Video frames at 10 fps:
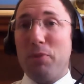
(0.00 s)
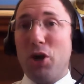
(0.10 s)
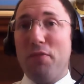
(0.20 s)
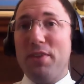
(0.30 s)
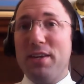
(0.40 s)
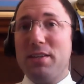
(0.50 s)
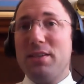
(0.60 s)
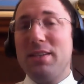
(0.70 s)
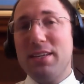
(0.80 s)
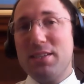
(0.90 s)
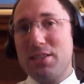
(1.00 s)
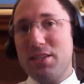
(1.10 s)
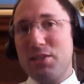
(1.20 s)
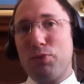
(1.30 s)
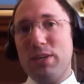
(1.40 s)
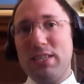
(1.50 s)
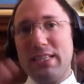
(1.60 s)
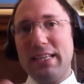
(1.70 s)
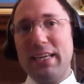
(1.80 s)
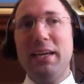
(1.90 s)
of the, these this
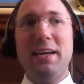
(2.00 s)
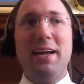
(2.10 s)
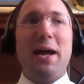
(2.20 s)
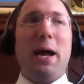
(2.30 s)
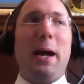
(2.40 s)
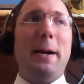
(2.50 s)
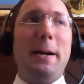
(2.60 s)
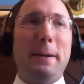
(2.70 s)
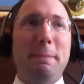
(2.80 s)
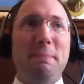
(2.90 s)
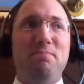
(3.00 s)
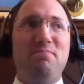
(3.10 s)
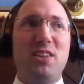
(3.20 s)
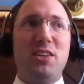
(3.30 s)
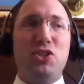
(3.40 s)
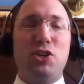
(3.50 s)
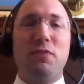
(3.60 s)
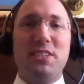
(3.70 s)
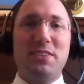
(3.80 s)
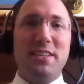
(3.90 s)
priestly um, these
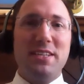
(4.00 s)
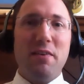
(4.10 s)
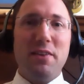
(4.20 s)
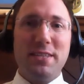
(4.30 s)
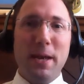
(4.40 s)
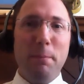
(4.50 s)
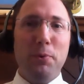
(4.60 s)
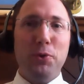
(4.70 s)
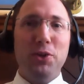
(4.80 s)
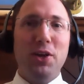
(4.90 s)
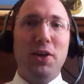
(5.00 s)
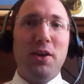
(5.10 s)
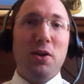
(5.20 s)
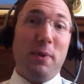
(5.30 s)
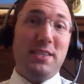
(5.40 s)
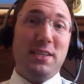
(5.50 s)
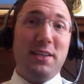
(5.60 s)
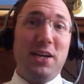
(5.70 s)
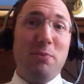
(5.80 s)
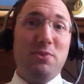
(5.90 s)
servants of the, of the temple,
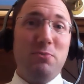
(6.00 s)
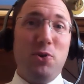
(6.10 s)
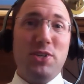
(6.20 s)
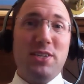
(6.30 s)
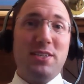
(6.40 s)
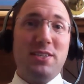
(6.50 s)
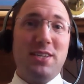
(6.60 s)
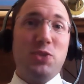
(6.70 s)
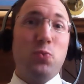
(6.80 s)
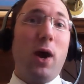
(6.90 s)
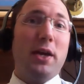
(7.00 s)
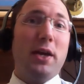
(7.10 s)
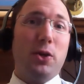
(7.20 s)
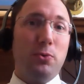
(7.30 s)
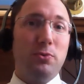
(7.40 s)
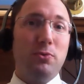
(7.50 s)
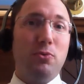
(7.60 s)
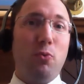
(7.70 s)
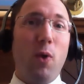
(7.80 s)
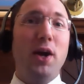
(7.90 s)
basically comes to Moses and says, Why you?
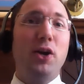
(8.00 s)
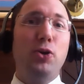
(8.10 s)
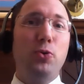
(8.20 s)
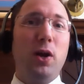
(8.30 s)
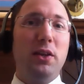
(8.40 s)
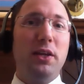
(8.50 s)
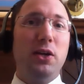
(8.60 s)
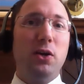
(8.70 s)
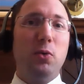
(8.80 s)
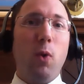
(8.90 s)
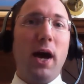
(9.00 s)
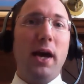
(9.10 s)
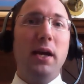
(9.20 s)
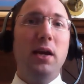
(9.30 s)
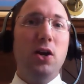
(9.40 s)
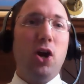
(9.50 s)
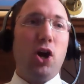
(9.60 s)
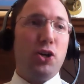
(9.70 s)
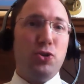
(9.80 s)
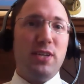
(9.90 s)
Why are you our leader? Why
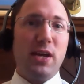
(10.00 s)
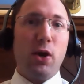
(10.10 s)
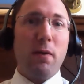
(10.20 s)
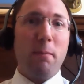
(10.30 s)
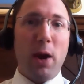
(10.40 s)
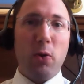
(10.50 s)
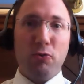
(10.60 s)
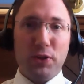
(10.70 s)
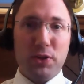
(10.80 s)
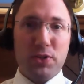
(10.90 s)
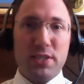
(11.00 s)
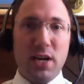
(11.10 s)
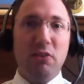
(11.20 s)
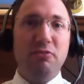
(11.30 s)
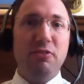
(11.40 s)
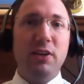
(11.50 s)
are, do you take all the power for yourself?